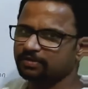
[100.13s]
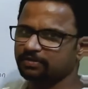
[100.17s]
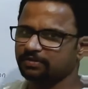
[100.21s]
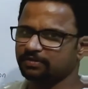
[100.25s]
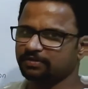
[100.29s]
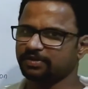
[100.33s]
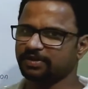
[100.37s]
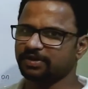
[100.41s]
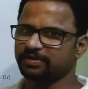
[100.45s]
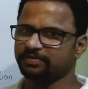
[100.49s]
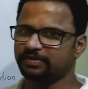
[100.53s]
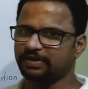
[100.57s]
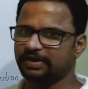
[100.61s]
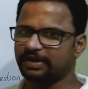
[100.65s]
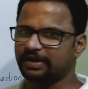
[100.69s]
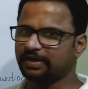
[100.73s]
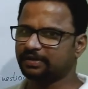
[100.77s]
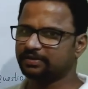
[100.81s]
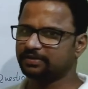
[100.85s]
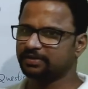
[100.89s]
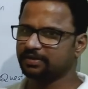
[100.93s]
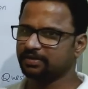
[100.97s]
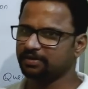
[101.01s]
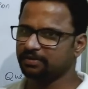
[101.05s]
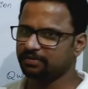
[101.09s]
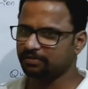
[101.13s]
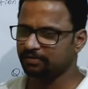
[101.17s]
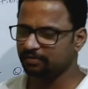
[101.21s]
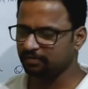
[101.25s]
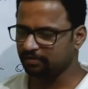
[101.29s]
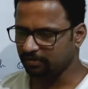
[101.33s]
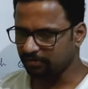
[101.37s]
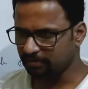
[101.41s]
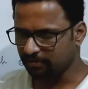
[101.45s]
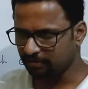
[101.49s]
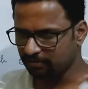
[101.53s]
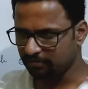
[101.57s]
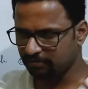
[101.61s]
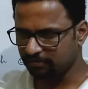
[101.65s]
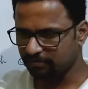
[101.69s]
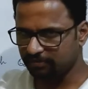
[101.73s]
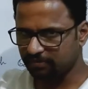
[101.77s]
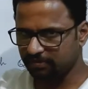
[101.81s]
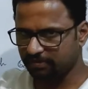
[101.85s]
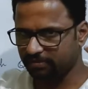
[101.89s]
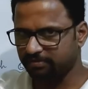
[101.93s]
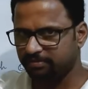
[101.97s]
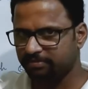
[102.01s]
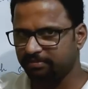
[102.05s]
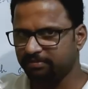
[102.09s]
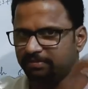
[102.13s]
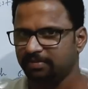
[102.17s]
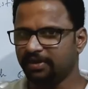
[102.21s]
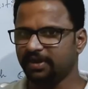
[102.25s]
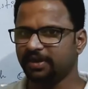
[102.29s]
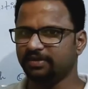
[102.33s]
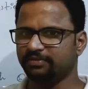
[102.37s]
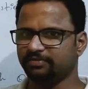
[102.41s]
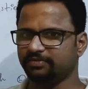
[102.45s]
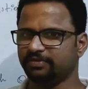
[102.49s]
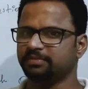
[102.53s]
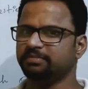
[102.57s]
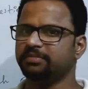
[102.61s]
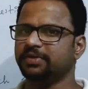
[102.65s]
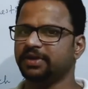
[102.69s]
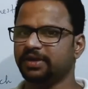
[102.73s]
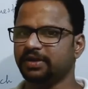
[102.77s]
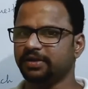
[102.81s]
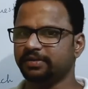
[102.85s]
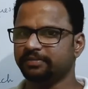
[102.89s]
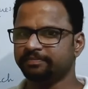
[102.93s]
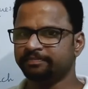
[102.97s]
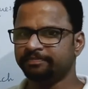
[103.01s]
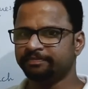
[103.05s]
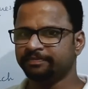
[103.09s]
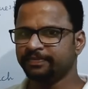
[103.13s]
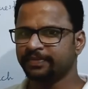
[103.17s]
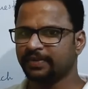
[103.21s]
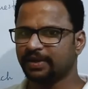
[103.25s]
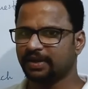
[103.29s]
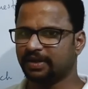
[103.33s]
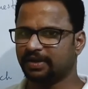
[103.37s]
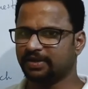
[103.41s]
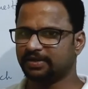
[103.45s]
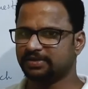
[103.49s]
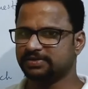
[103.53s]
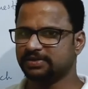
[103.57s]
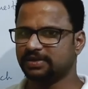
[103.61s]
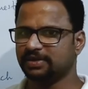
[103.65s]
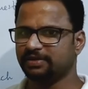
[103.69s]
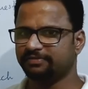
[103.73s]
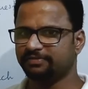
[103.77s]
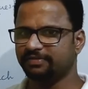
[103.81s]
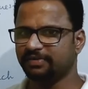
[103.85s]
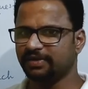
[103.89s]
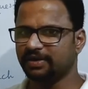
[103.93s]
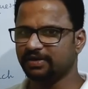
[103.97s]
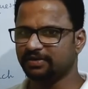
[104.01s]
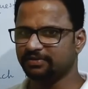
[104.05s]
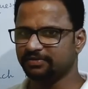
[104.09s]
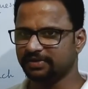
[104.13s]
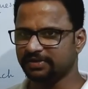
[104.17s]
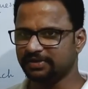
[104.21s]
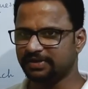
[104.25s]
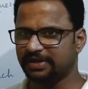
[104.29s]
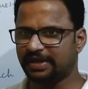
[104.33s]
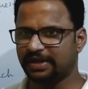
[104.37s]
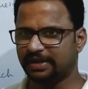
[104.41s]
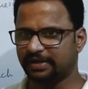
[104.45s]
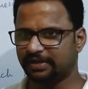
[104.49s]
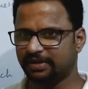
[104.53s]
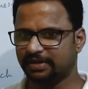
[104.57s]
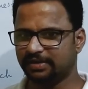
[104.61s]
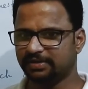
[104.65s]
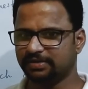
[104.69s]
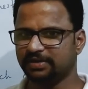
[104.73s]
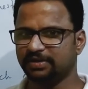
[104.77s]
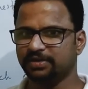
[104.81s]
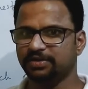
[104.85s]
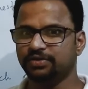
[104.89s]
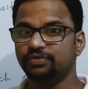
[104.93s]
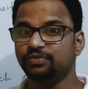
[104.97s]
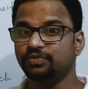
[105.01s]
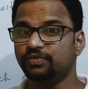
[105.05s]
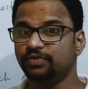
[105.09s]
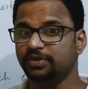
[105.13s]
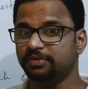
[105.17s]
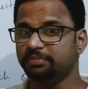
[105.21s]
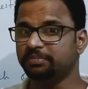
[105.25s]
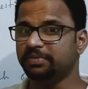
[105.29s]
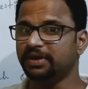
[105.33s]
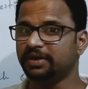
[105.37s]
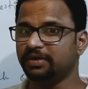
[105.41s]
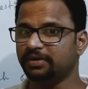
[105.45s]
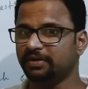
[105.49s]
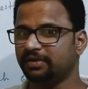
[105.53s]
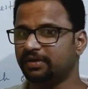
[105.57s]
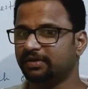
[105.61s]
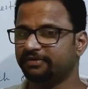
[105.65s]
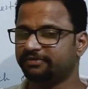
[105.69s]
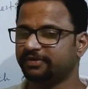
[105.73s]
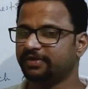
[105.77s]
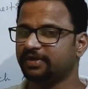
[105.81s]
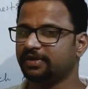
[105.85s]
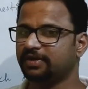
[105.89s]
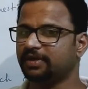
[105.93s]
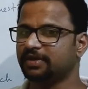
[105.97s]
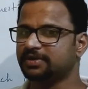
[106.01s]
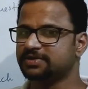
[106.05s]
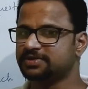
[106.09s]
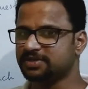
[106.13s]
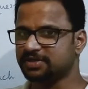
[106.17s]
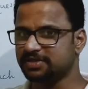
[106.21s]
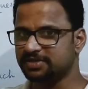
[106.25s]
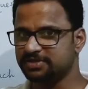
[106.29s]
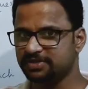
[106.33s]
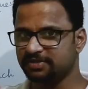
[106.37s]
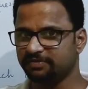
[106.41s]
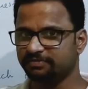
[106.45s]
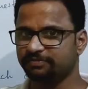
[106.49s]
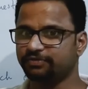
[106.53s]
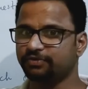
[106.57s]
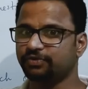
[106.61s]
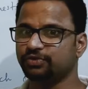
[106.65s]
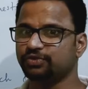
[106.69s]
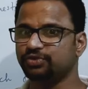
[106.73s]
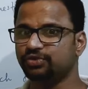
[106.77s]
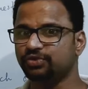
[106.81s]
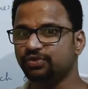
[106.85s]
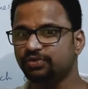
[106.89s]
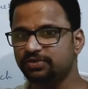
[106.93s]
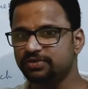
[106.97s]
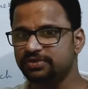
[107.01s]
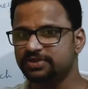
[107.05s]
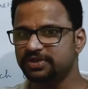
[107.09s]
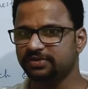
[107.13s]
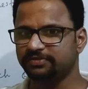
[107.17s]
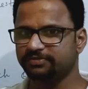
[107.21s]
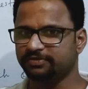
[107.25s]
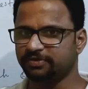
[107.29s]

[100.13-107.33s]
or not given, and then your brain would be actually filled with that, and then you would be definitely searching for those